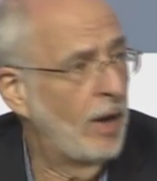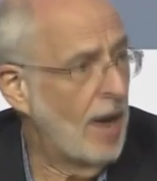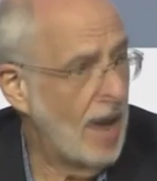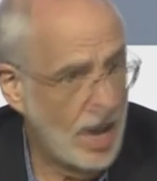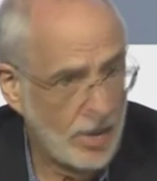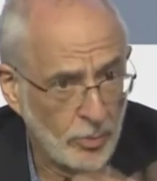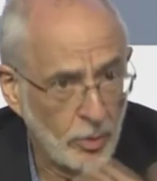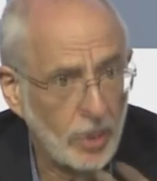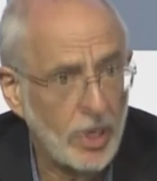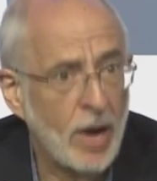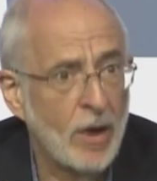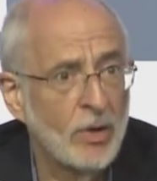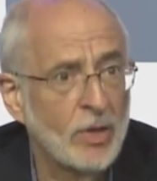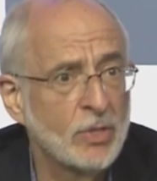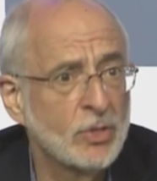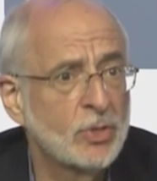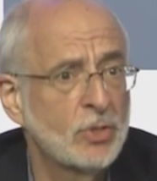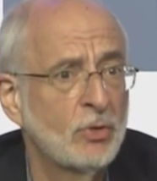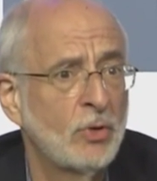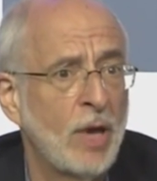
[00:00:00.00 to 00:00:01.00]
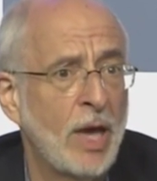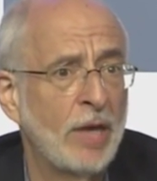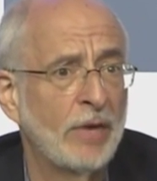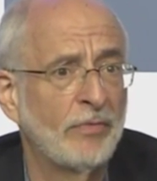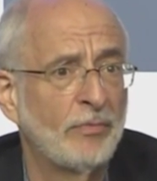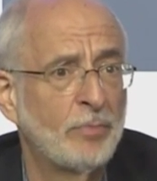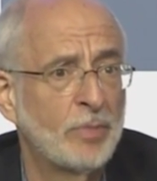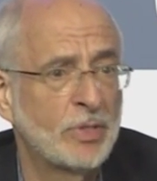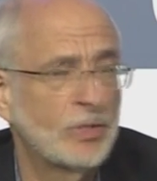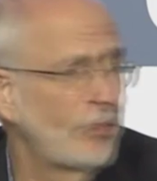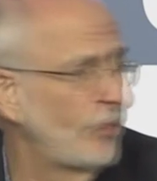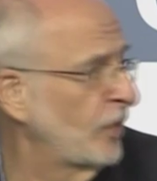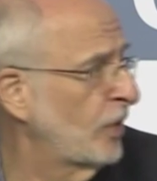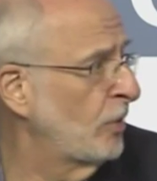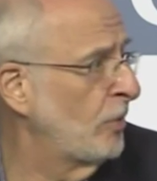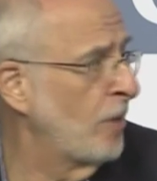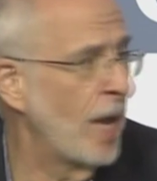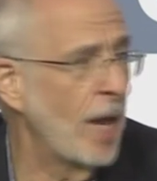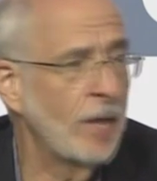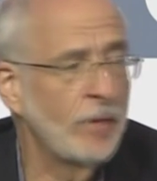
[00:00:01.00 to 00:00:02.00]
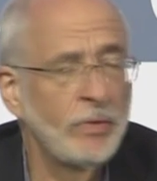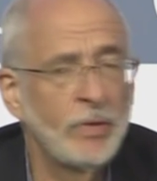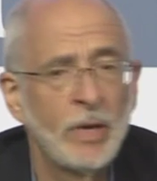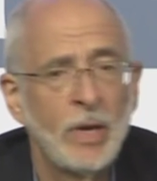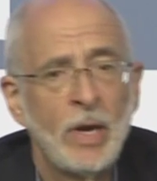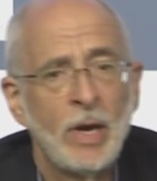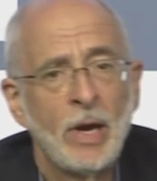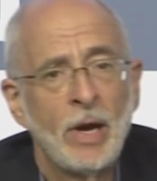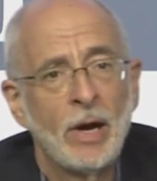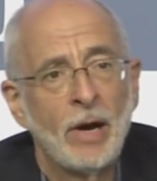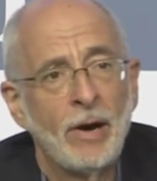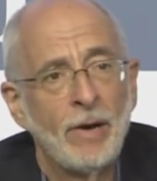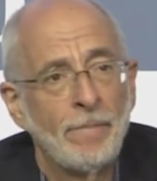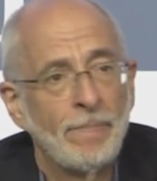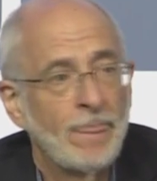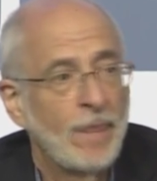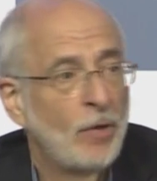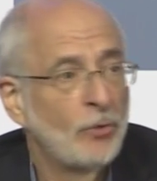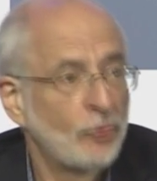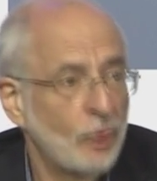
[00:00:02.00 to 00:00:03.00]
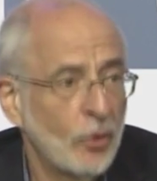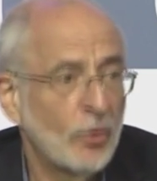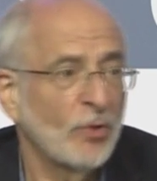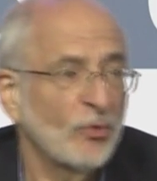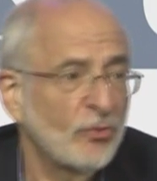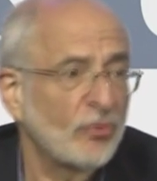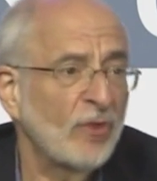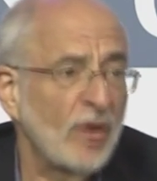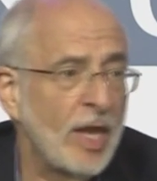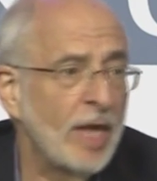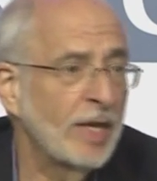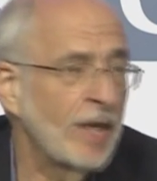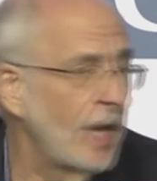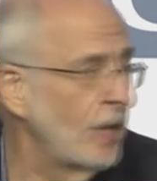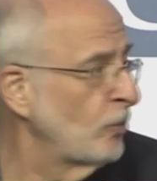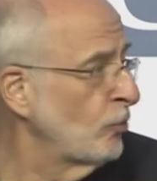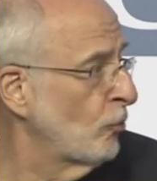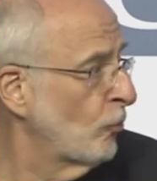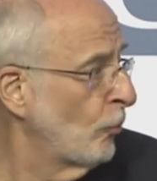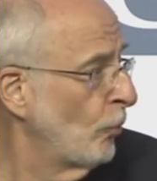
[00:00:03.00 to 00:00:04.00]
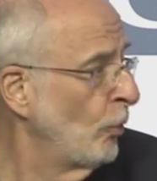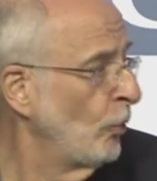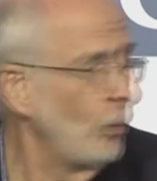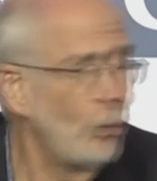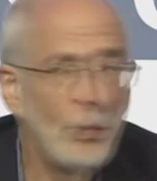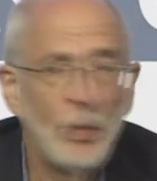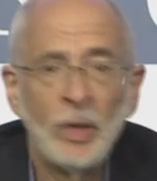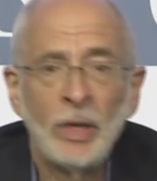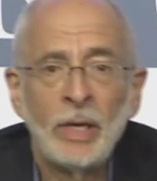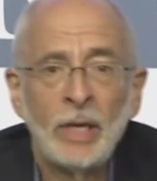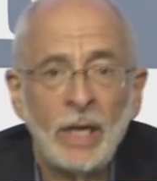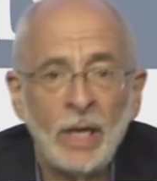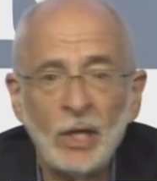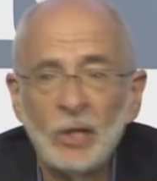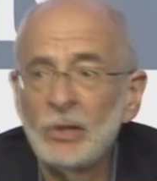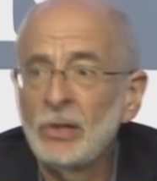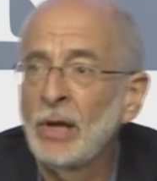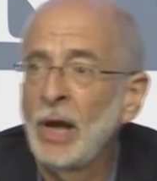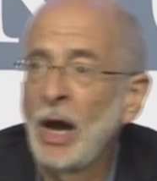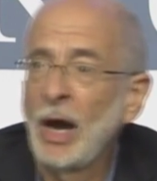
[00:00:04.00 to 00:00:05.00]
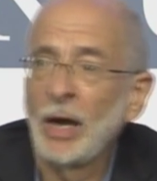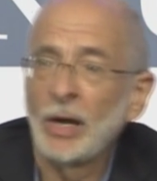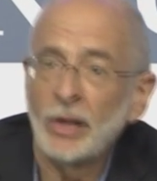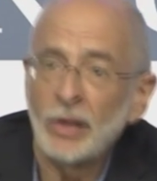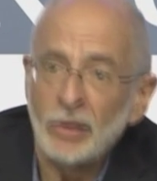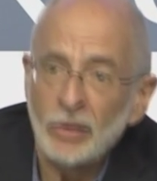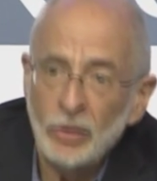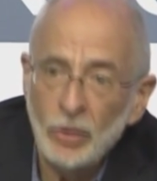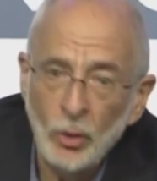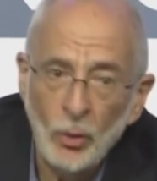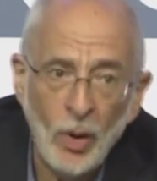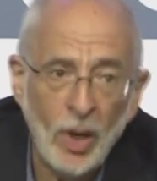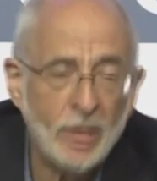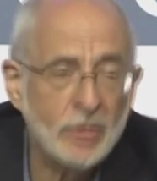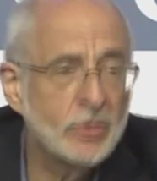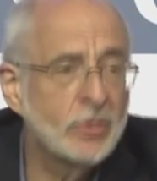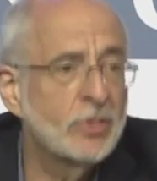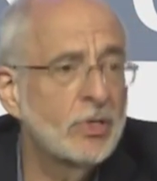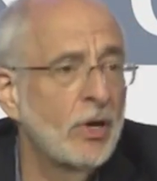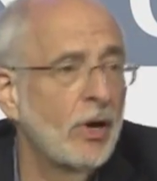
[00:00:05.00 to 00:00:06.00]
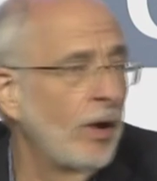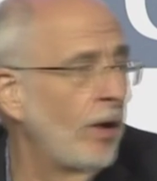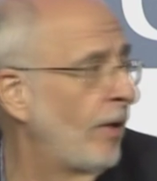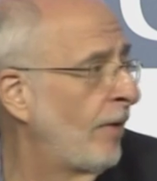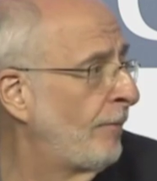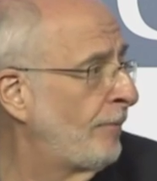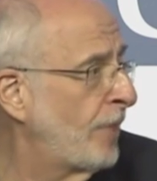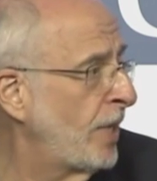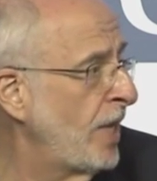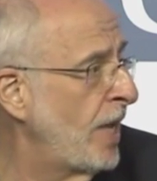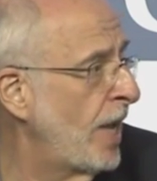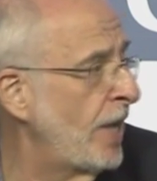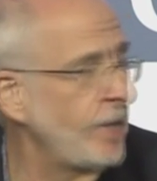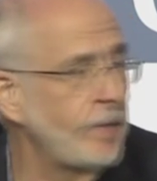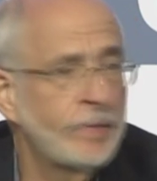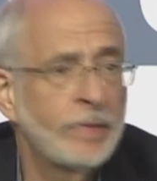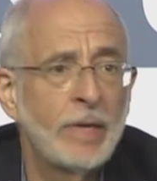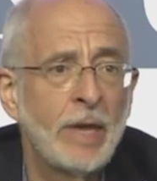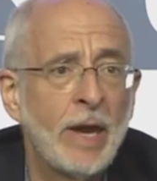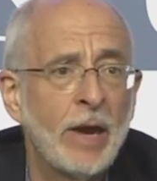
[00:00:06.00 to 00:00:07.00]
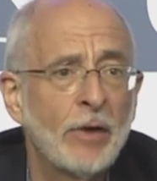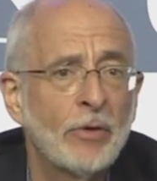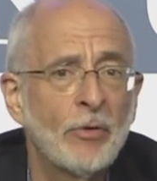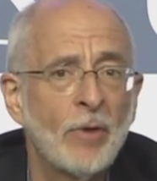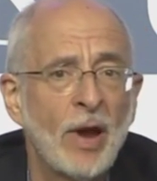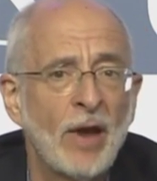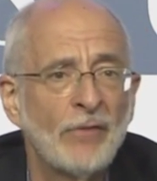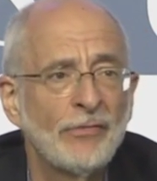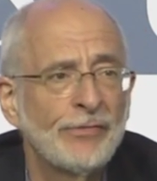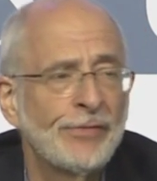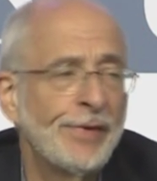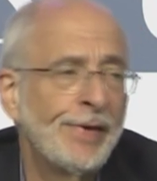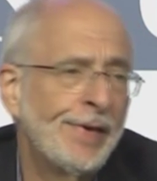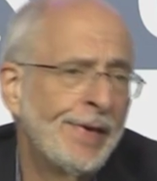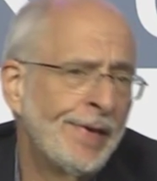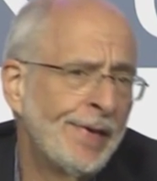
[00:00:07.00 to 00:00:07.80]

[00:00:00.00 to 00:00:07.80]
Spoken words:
Admiral Harris, head of Pacific Command, took a CNN crew in on a U.S. P-8 aircraft.